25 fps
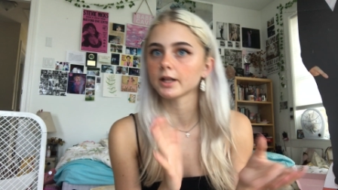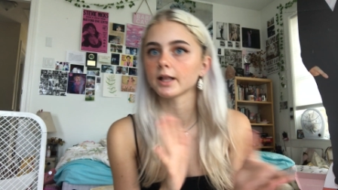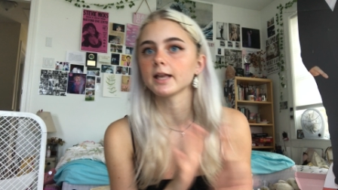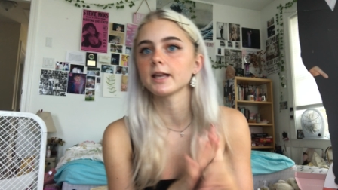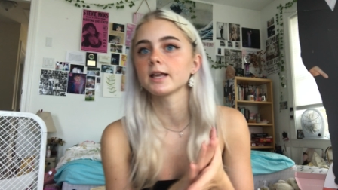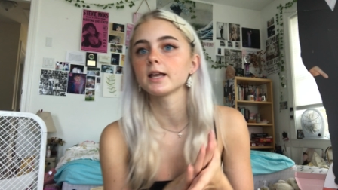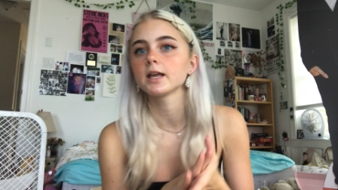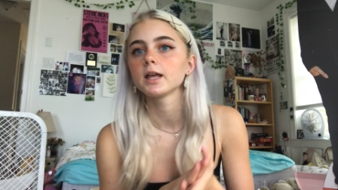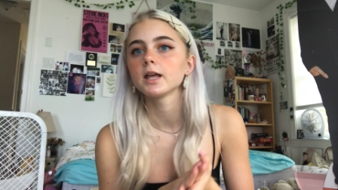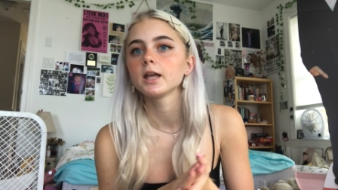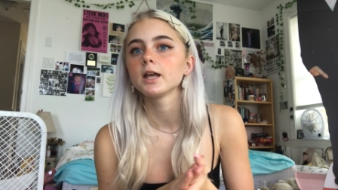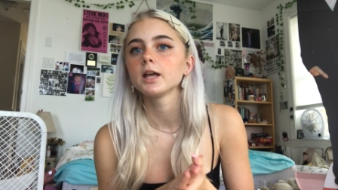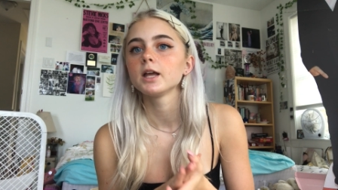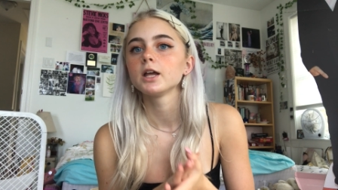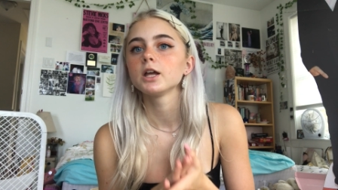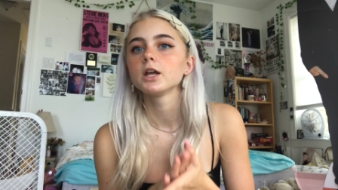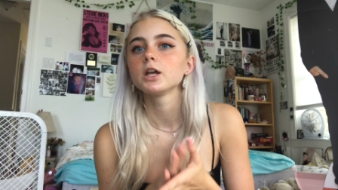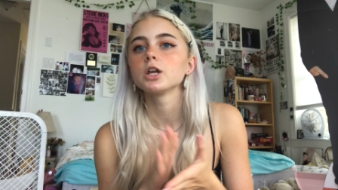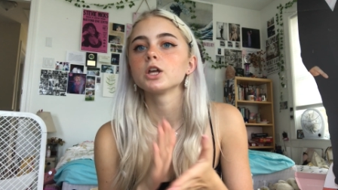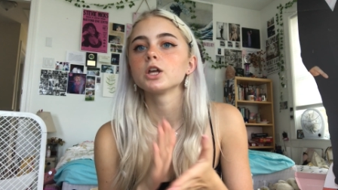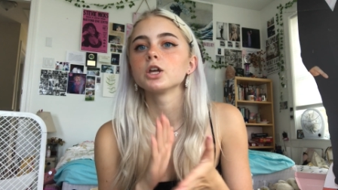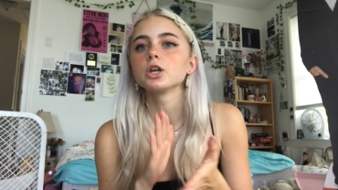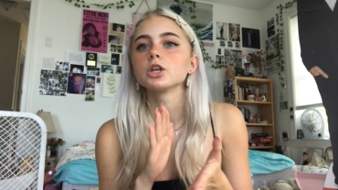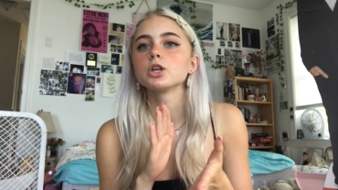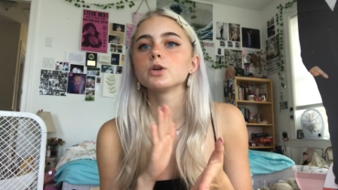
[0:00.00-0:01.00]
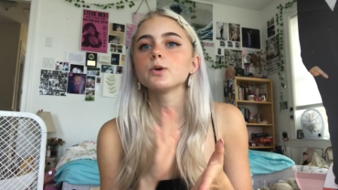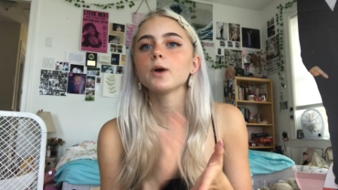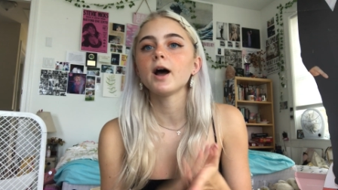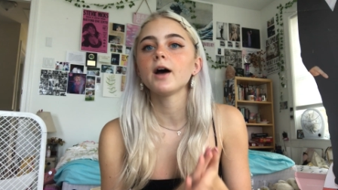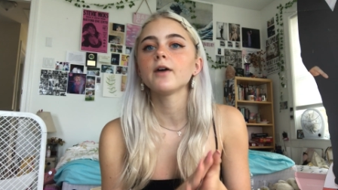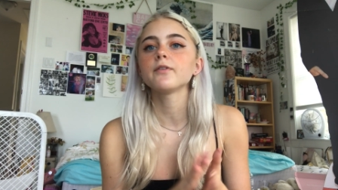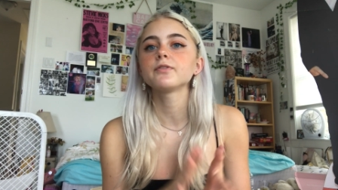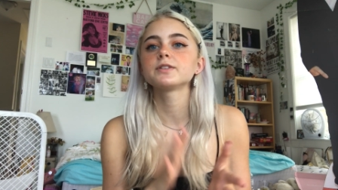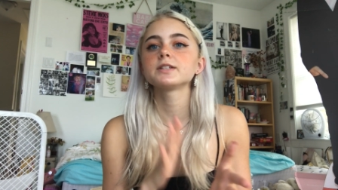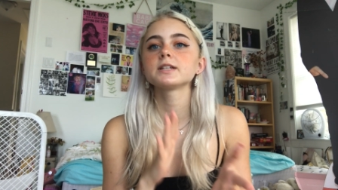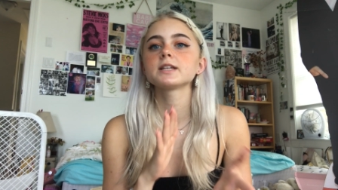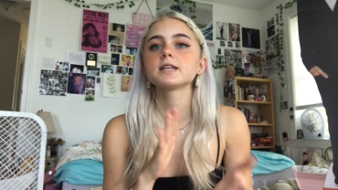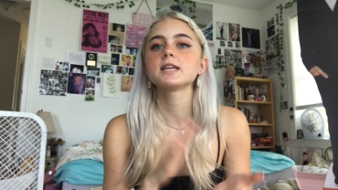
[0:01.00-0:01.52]
Like, you
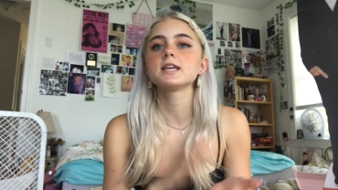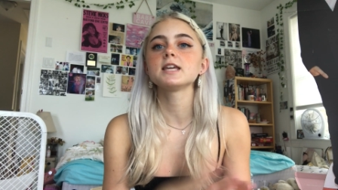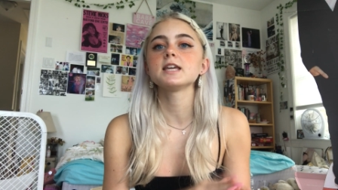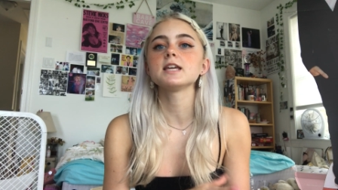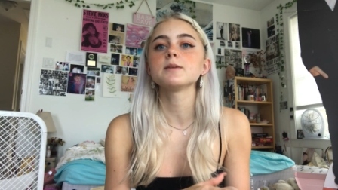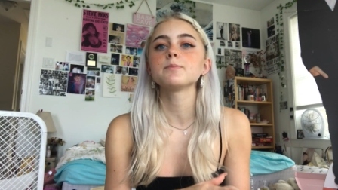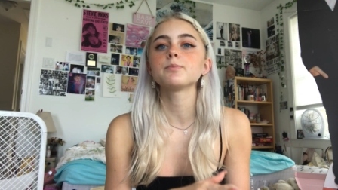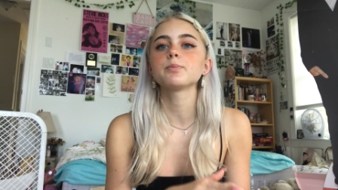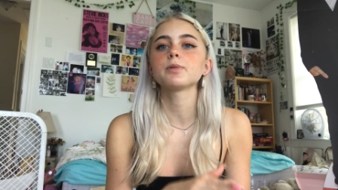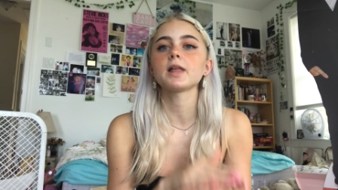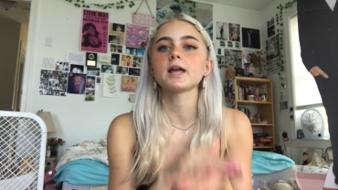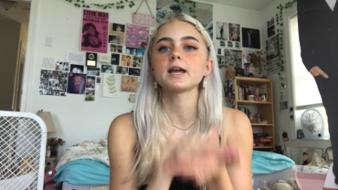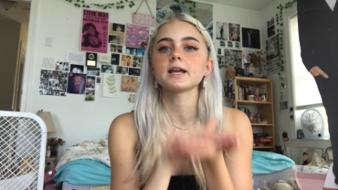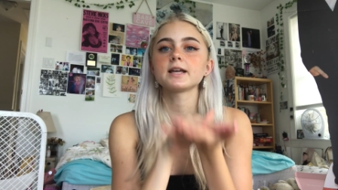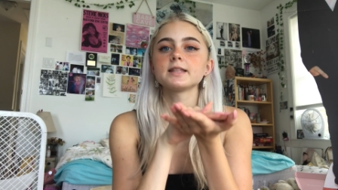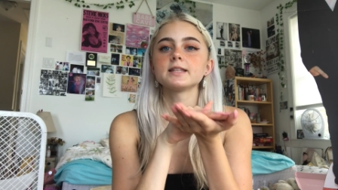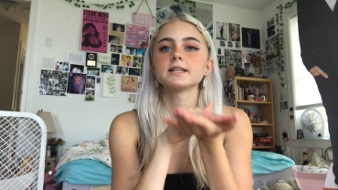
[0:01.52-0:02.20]
have to keep like